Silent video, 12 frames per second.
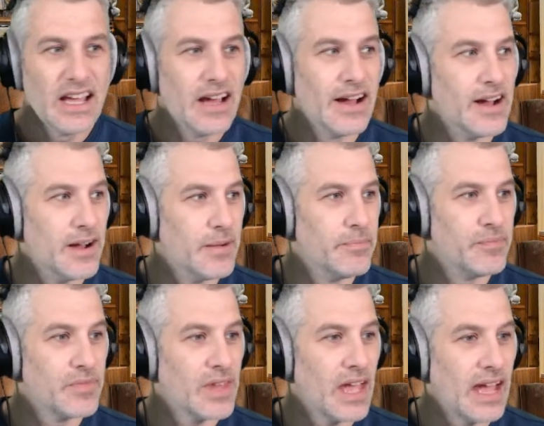Um,
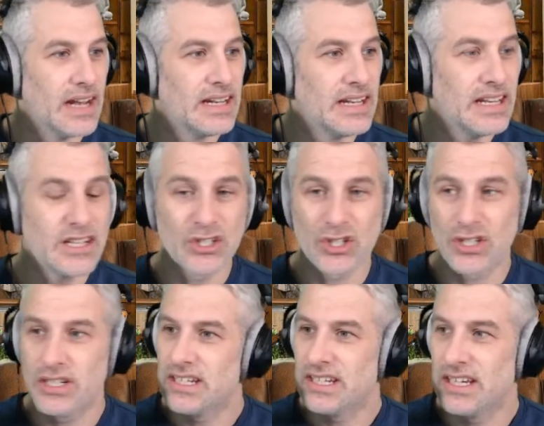and
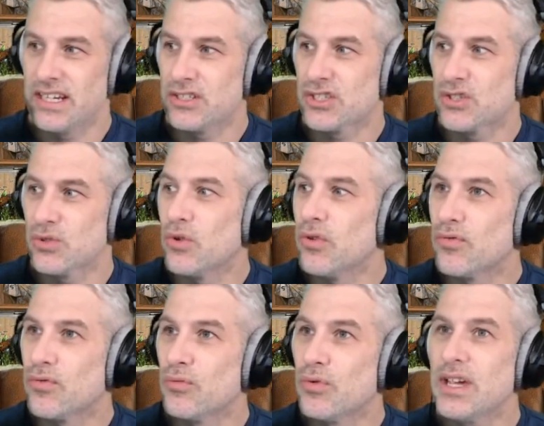literally, in a sort
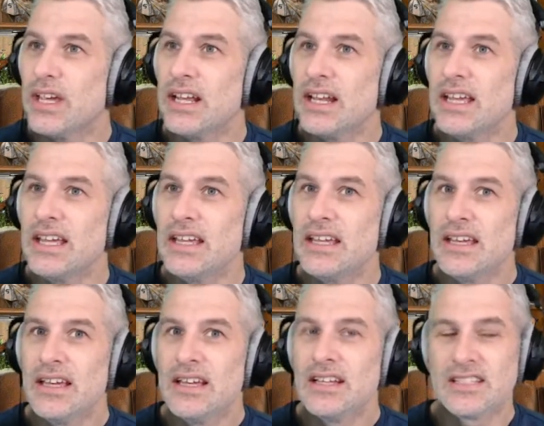of really
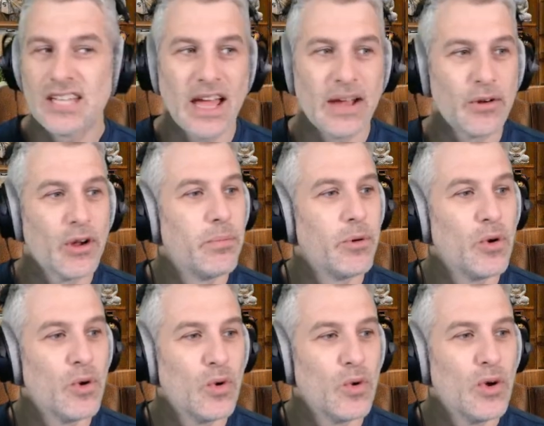
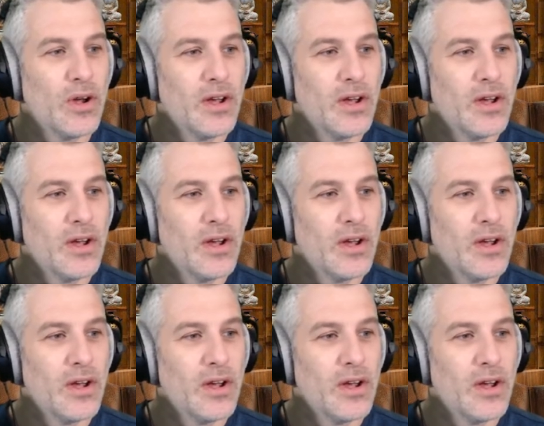terrible